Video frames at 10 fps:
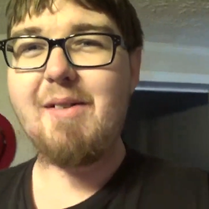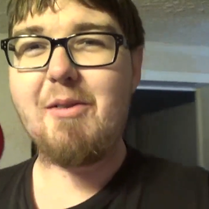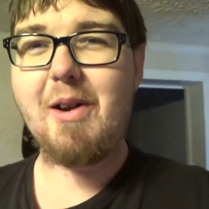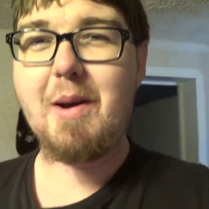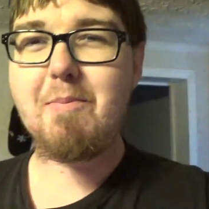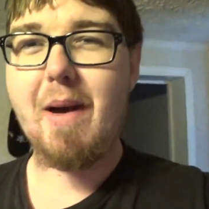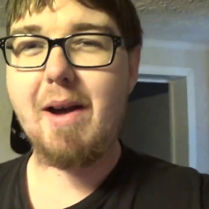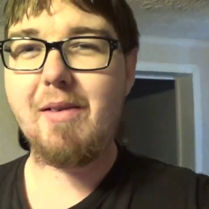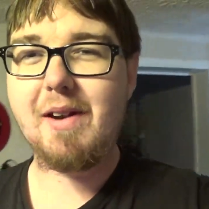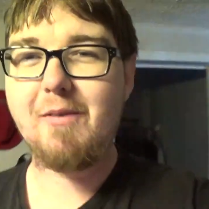everyone, back
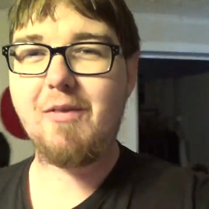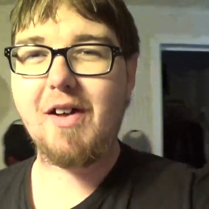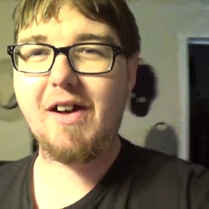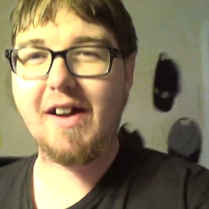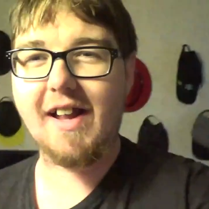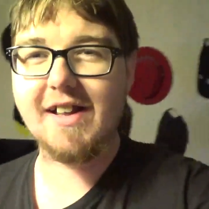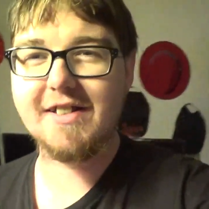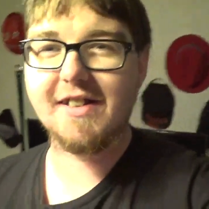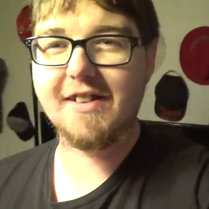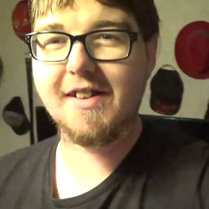with a new vlog, and as
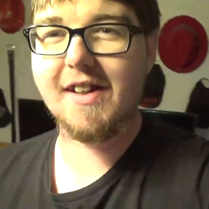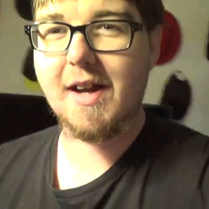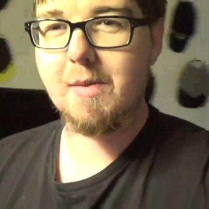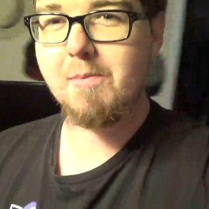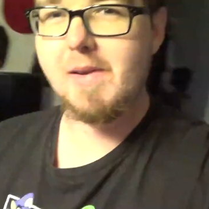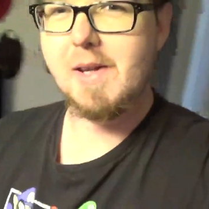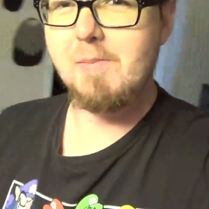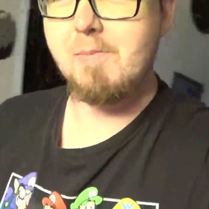you can see, I'm in